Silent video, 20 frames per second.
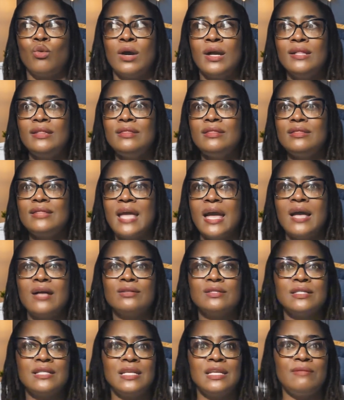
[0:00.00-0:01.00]

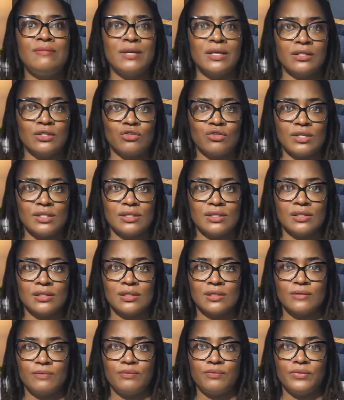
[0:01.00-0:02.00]
1,000 email addresses